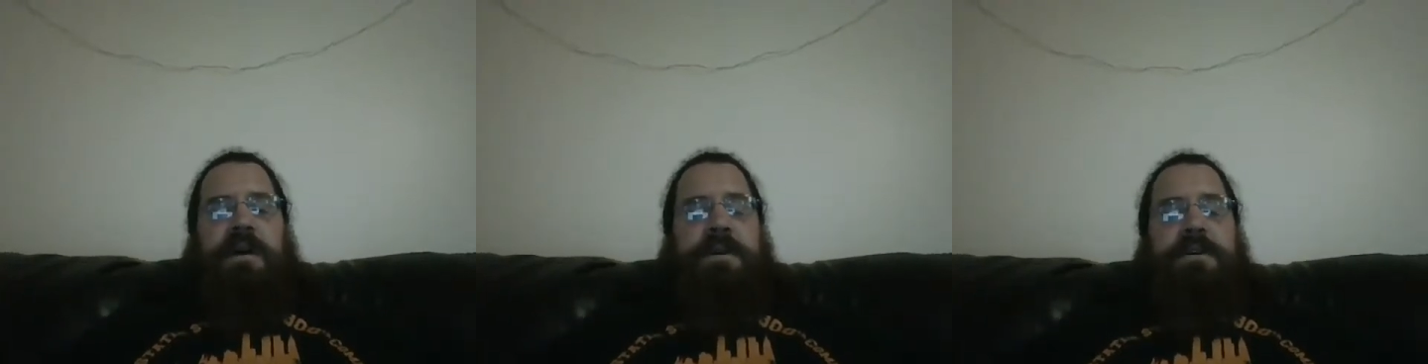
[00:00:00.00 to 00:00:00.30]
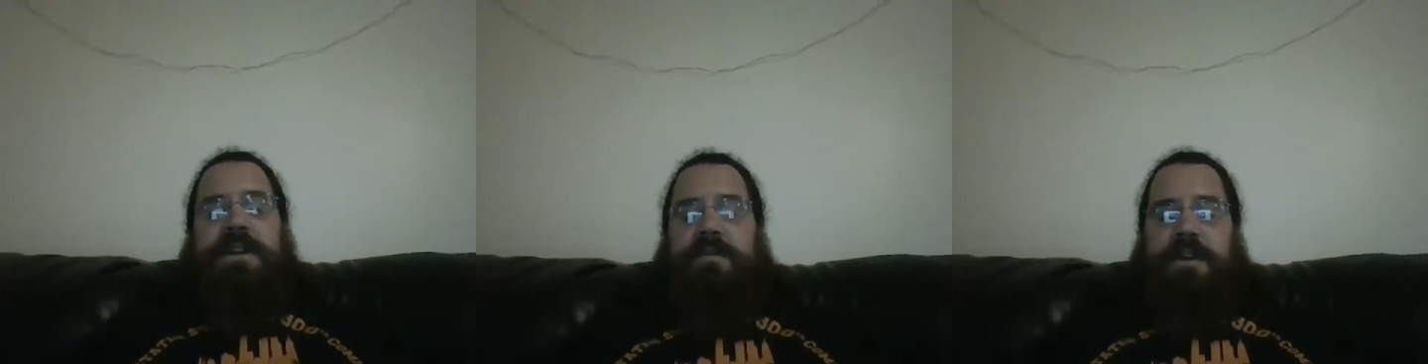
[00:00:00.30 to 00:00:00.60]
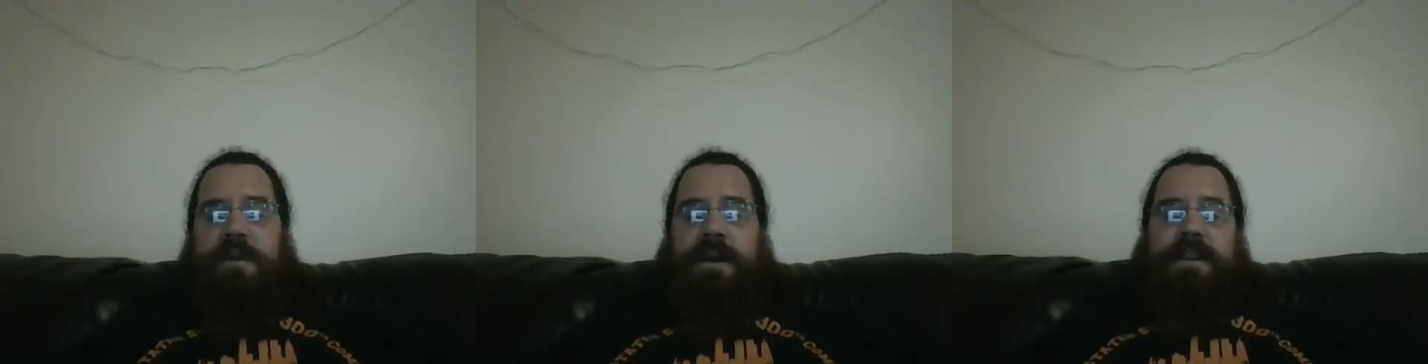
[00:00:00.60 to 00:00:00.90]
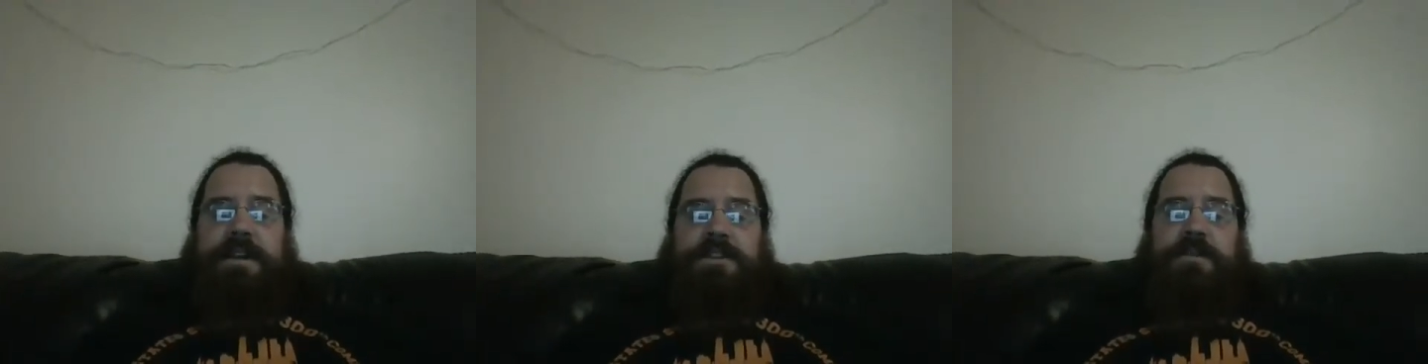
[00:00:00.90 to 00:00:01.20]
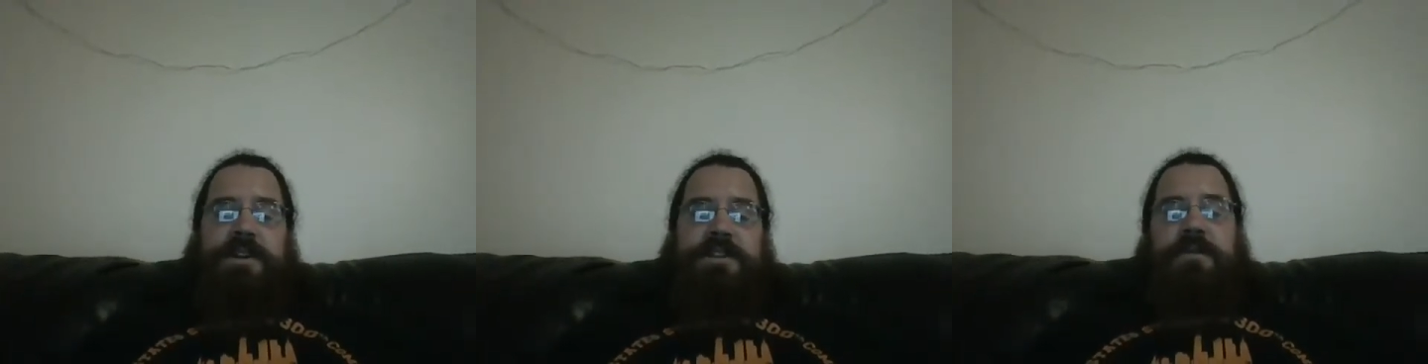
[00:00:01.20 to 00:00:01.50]
We don't need to worry about that too
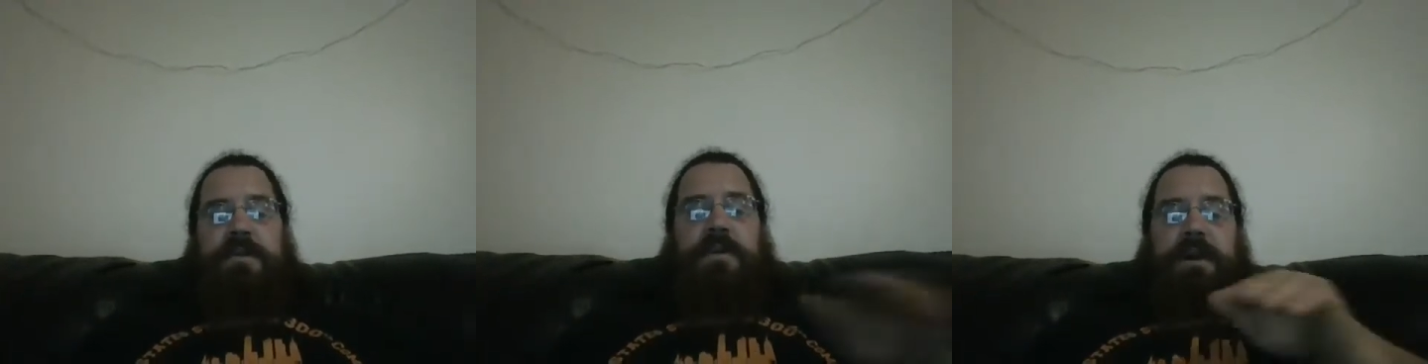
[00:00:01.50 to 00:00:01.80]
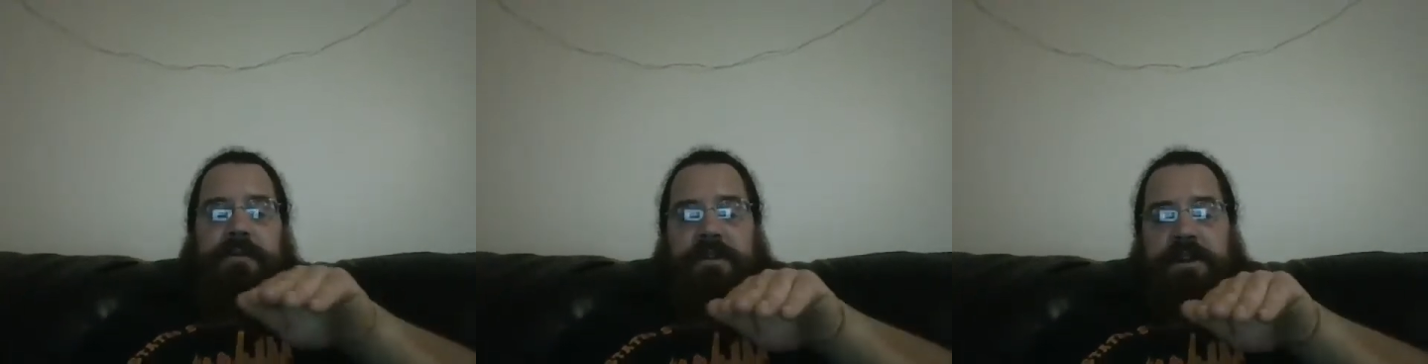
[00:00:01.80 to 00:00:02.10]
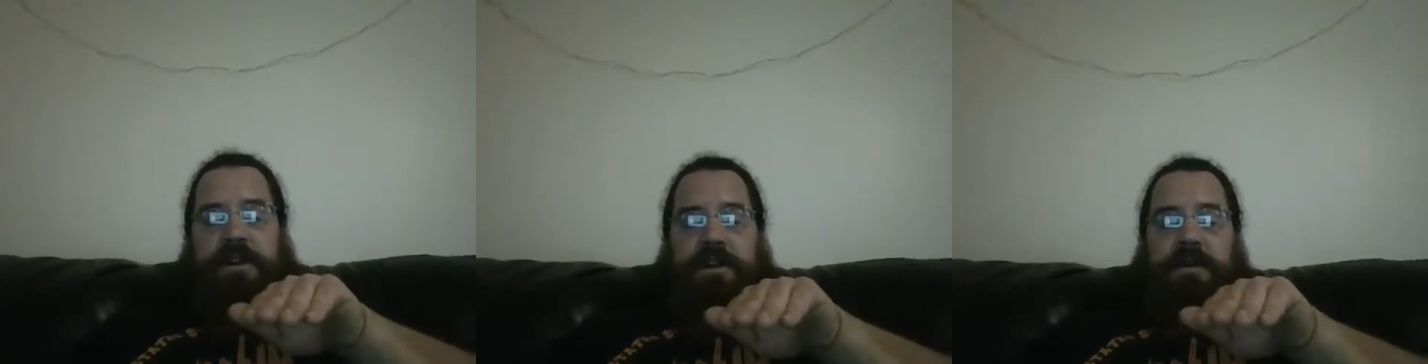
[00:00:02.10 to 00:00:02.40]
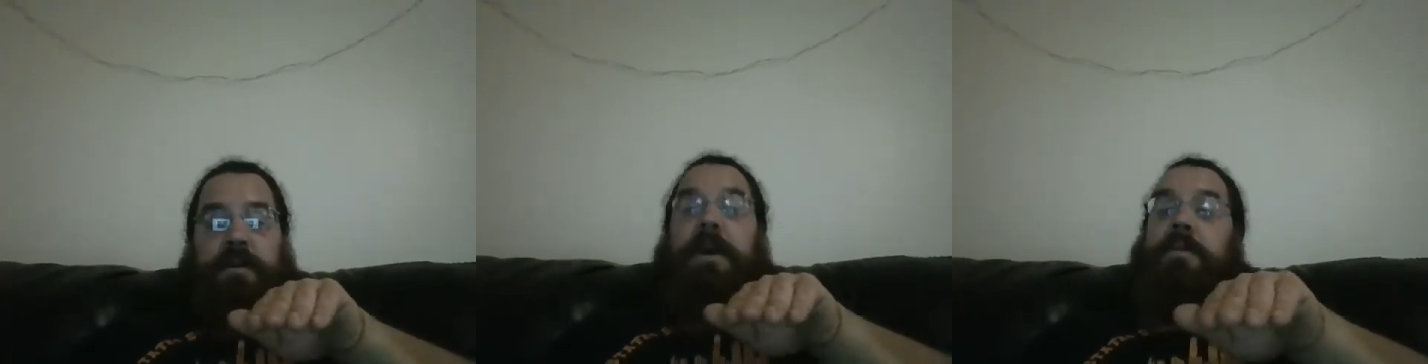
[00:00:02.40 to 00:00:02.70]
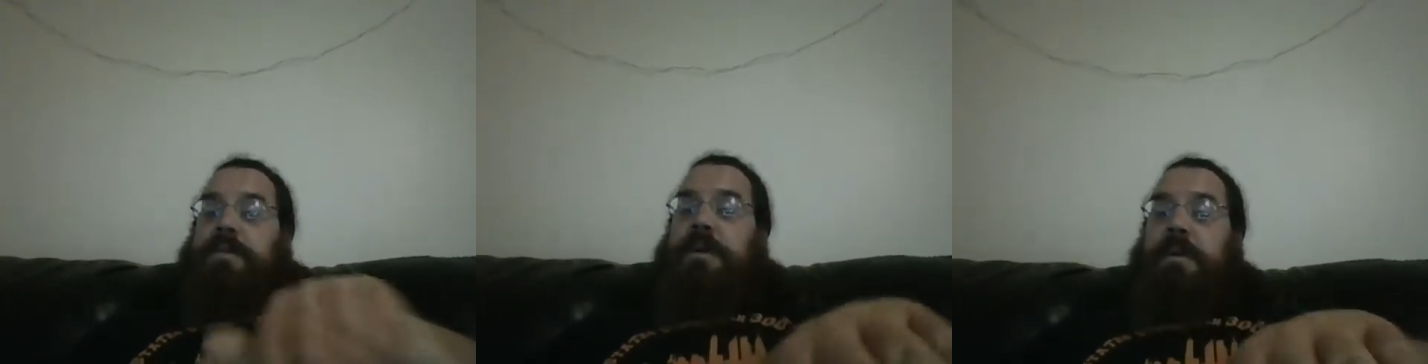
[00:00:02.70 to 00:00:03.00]
much here. We want
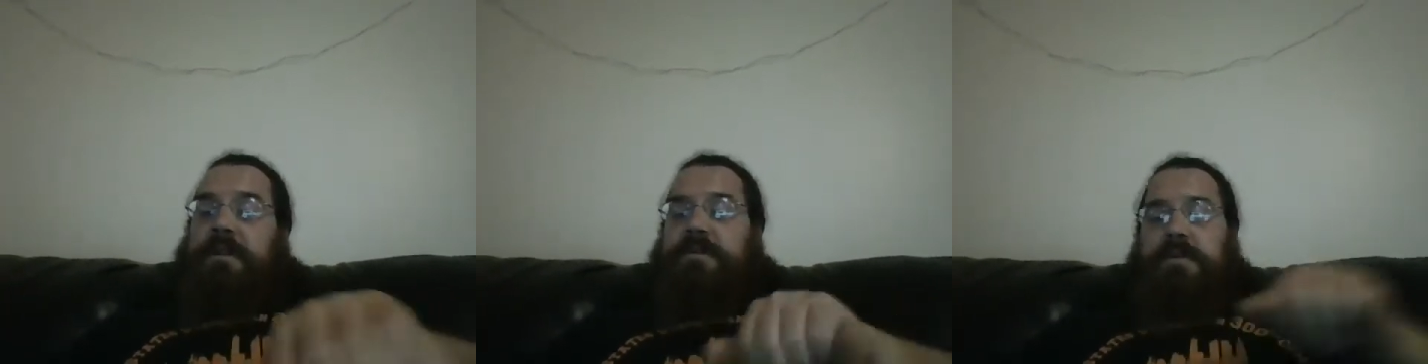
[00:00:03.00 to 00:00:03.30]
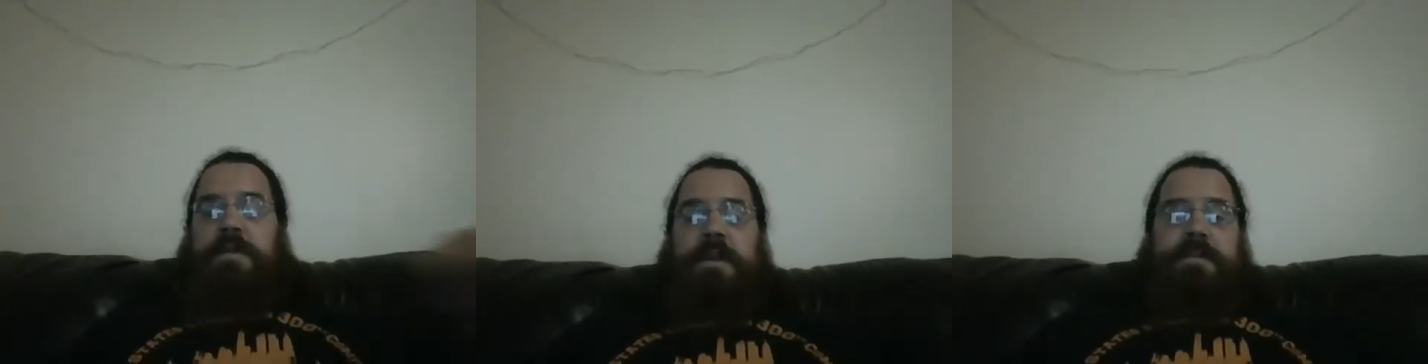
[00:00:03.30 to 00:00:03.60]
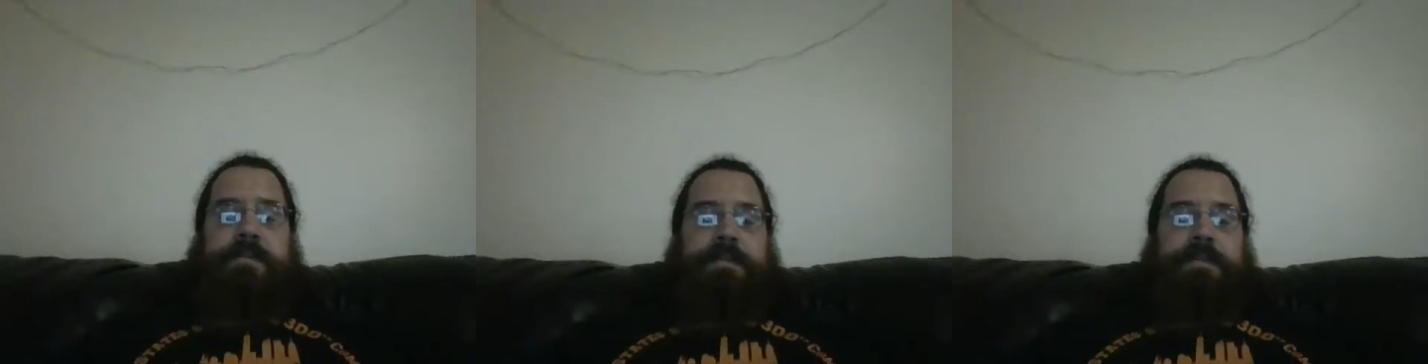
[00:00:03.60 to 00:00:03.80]
them forward.